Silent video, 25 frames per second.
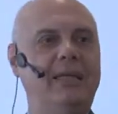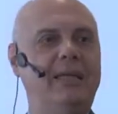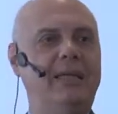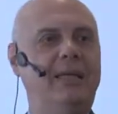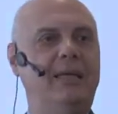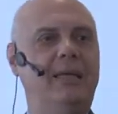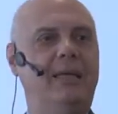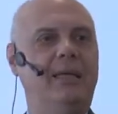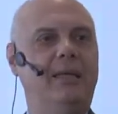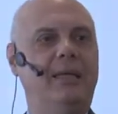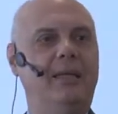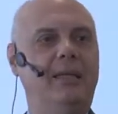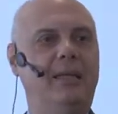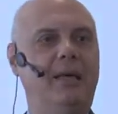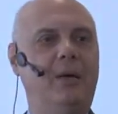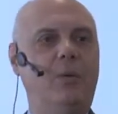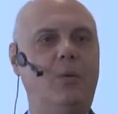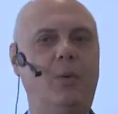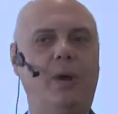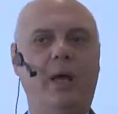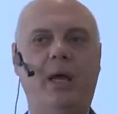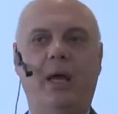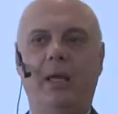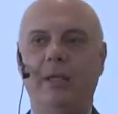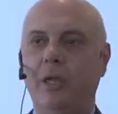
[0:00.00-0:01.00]
there
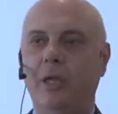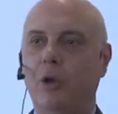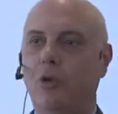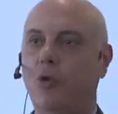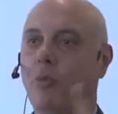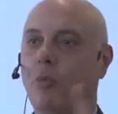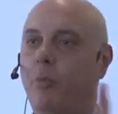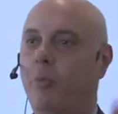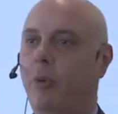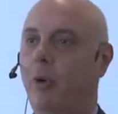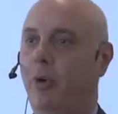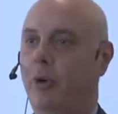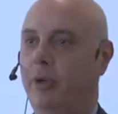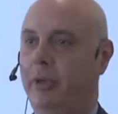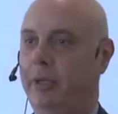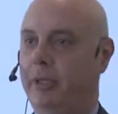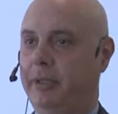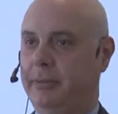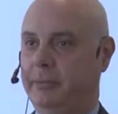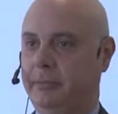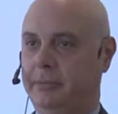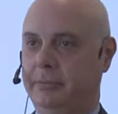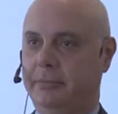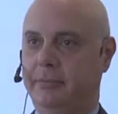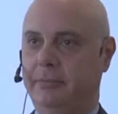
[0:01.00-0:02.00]
were the coupon.